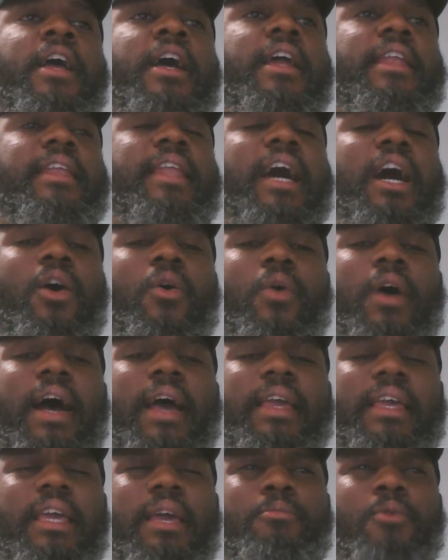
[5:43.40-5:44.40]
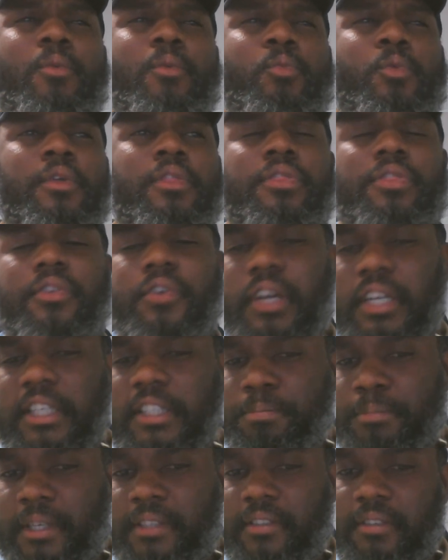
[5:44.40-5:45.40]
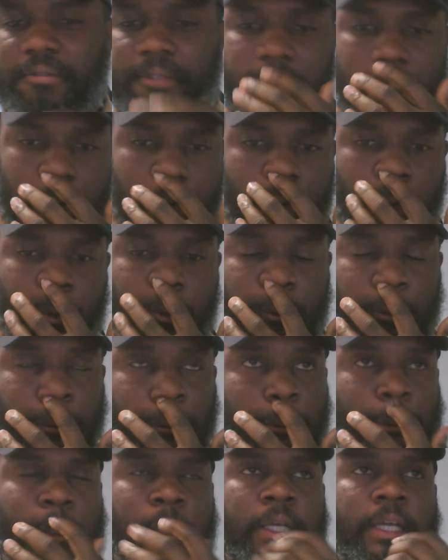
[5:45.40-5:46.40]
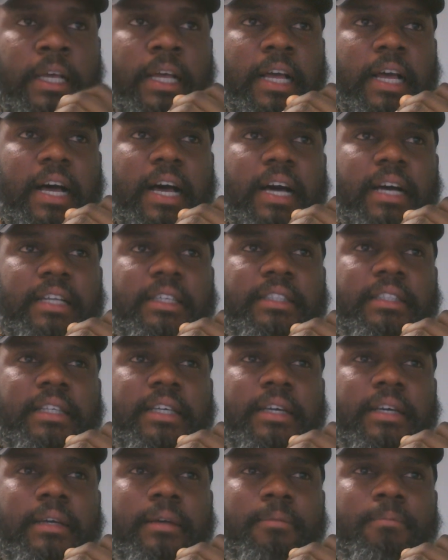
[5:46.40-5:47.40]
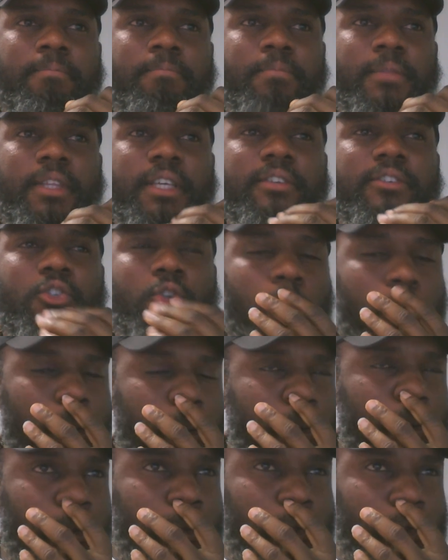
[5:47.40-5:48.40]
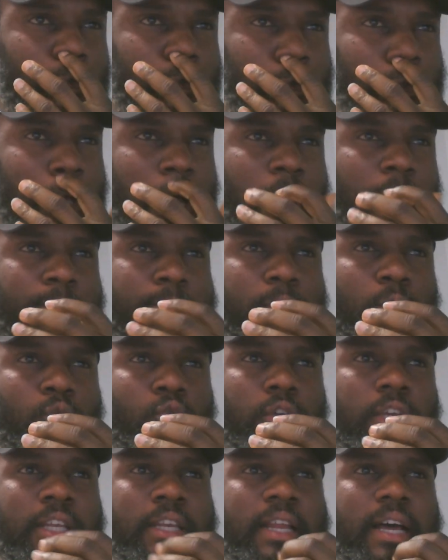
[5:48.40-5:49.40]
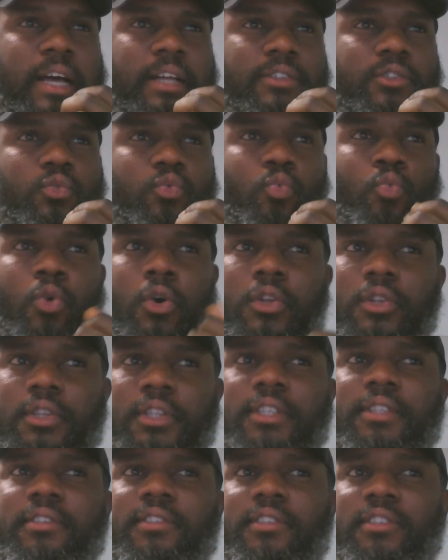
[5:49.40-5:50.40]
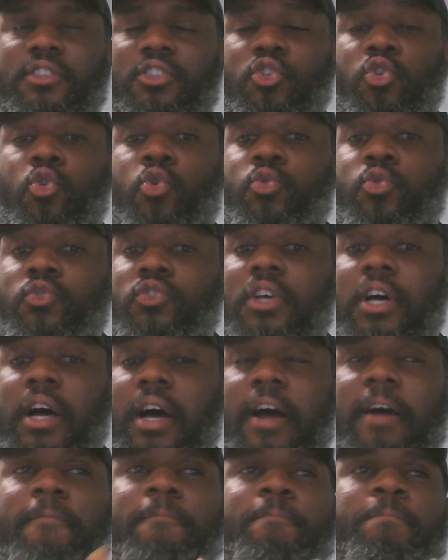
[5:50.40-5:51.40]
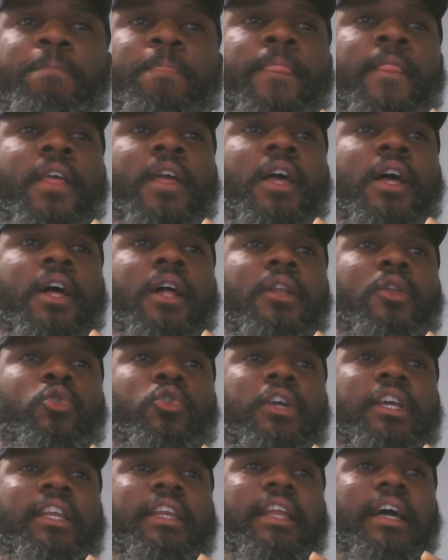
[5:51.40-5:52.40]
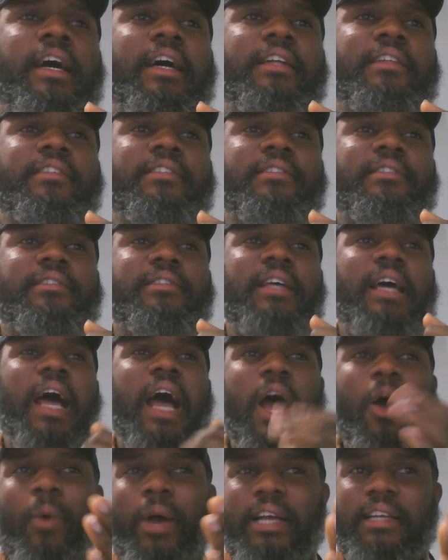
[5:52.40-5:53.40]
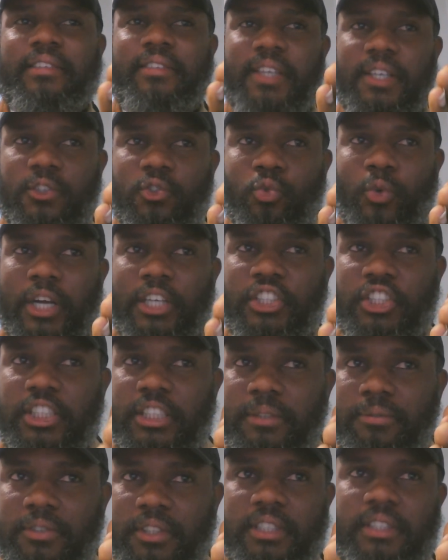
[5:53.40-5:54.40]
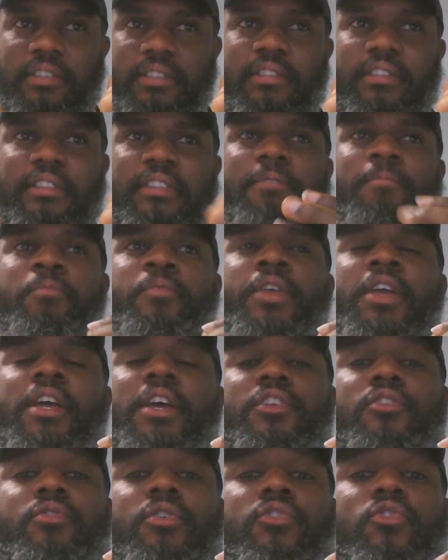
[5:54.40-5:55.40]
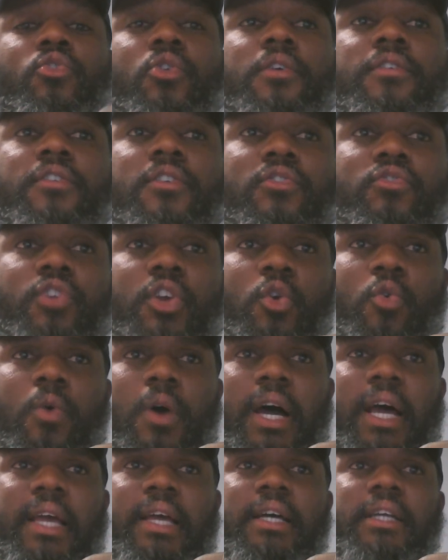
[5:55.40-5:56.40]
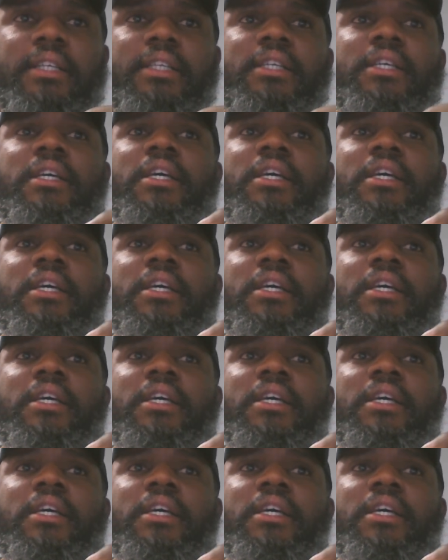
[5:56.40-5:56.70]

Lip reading: Now, I came up with three specific goals, and these goals, I'll be looking at what these goals are, looking at how I intend to achieve this, the resources required,